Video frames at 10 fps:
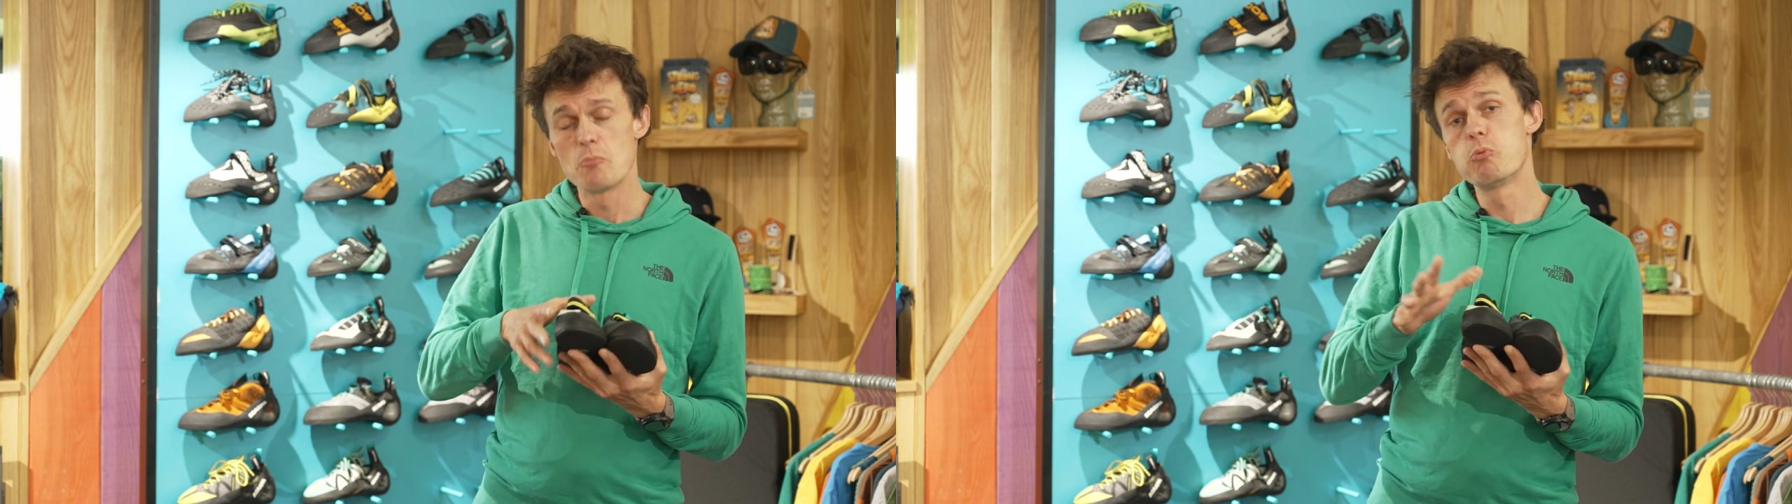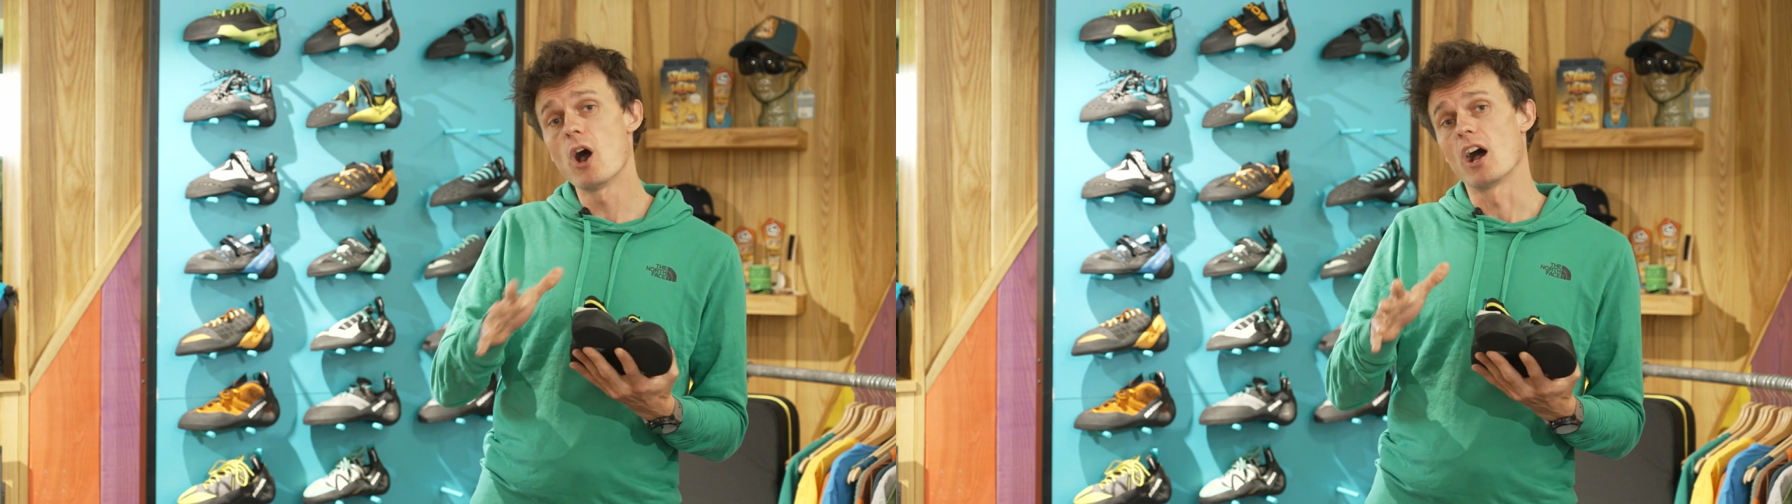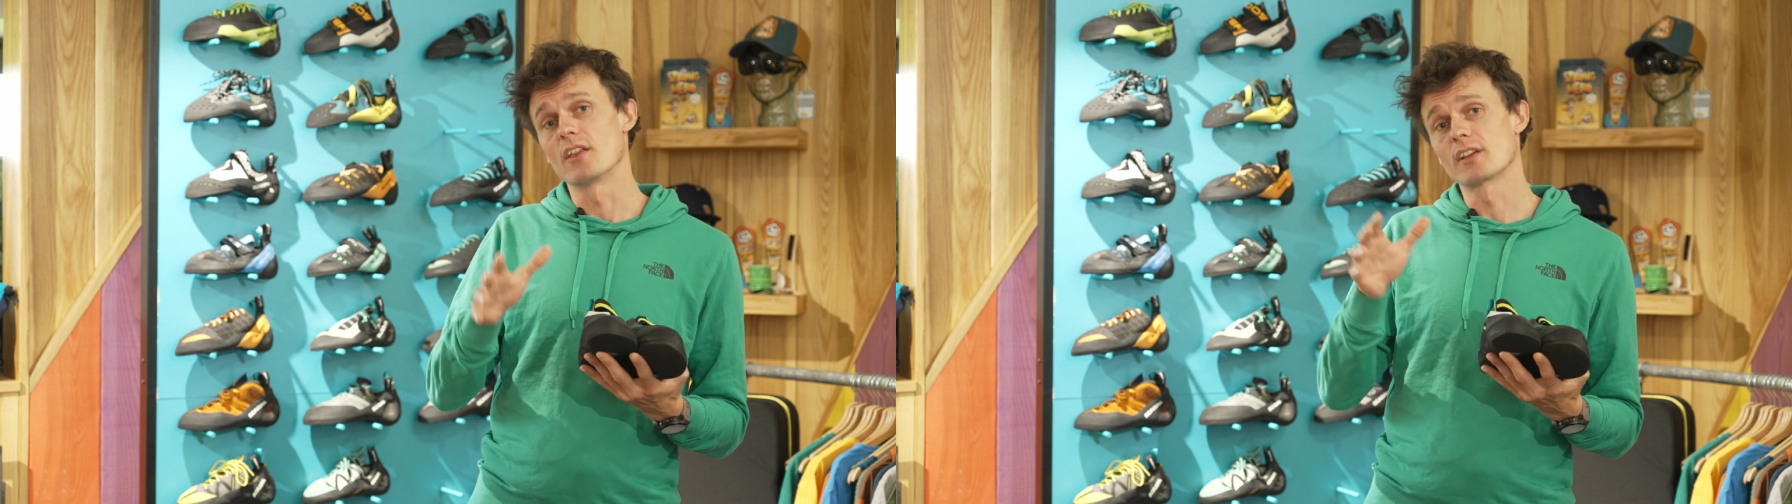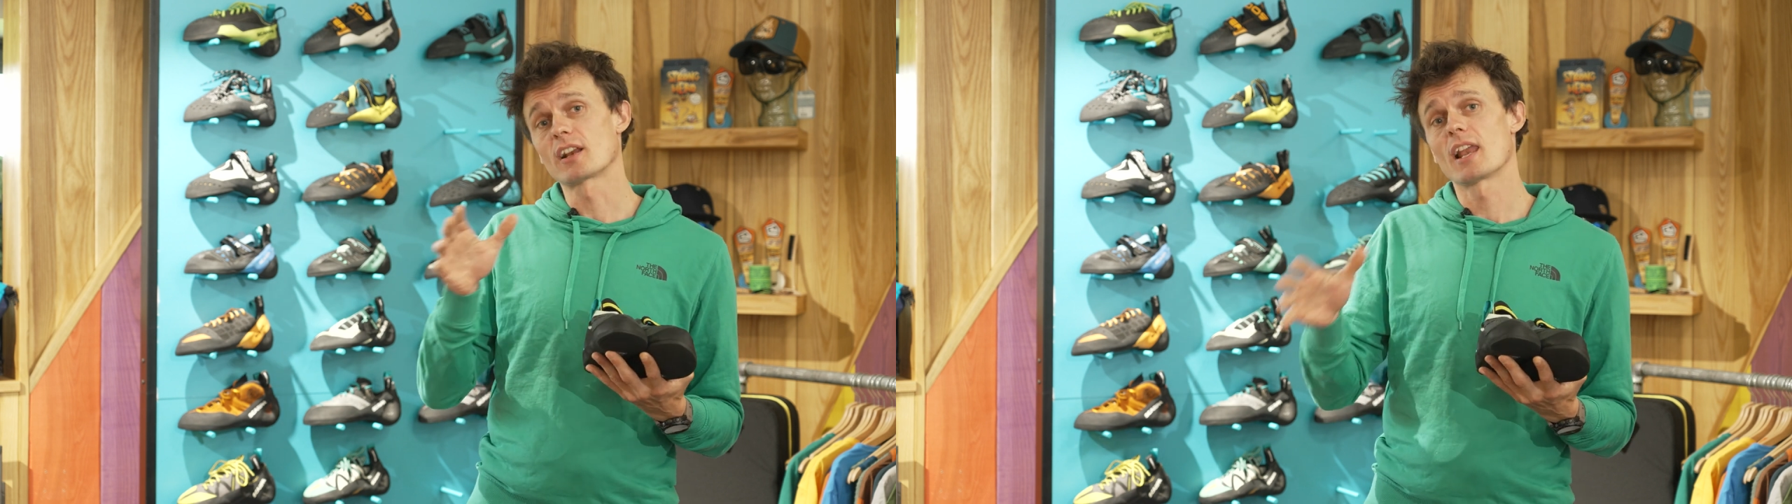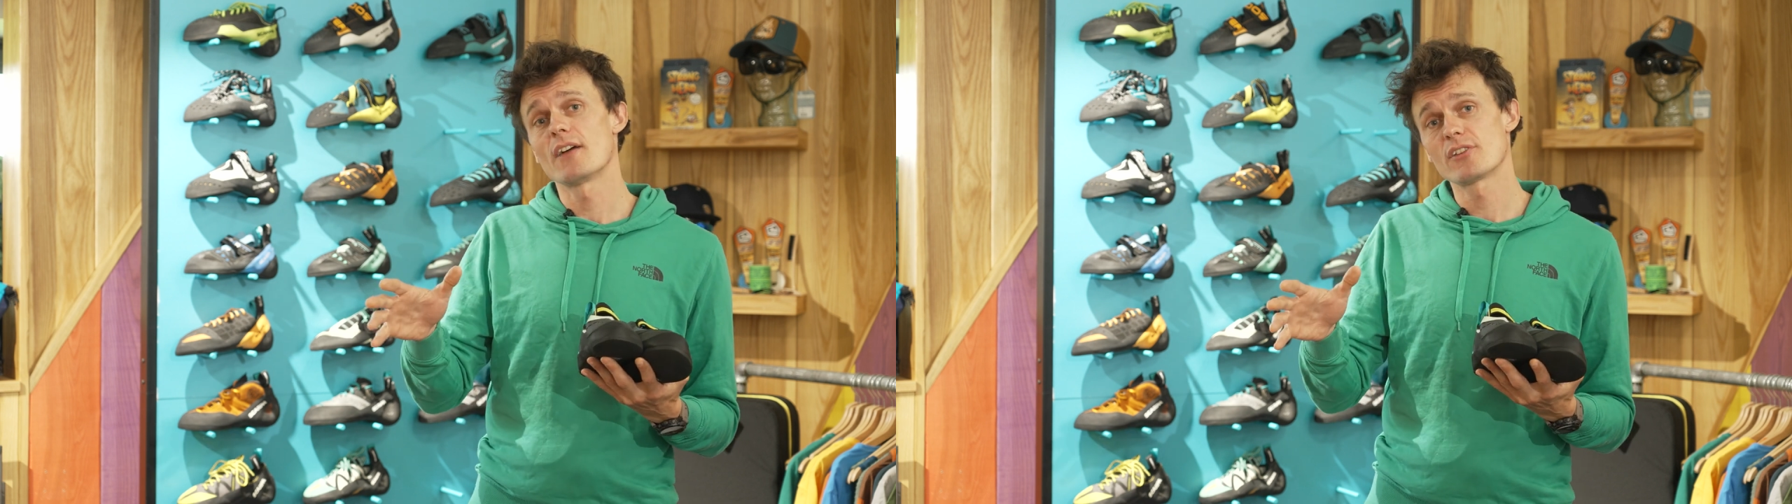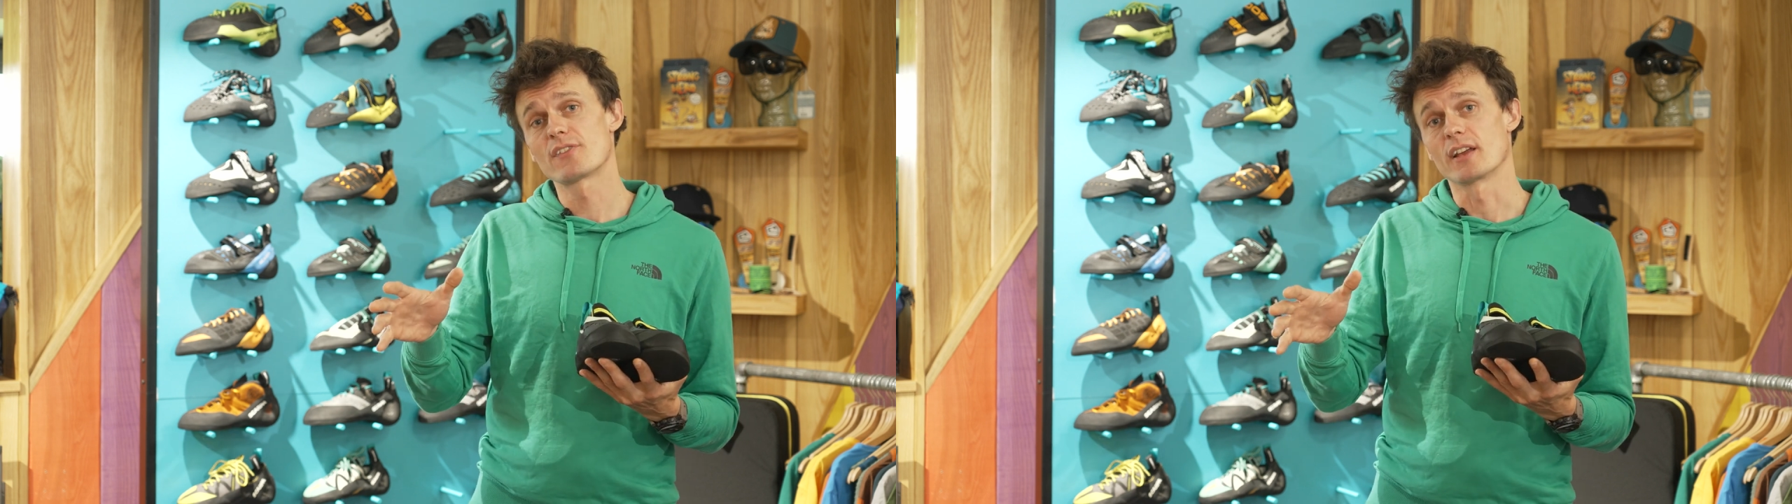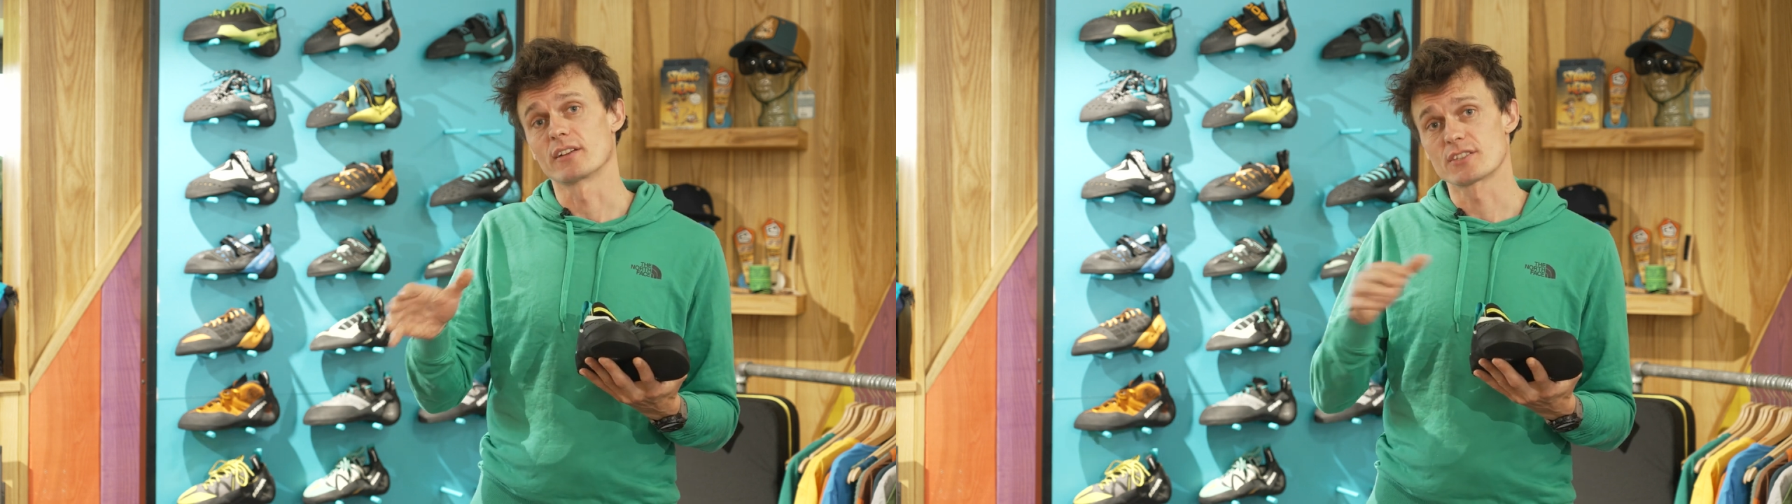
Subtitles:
But the clever thing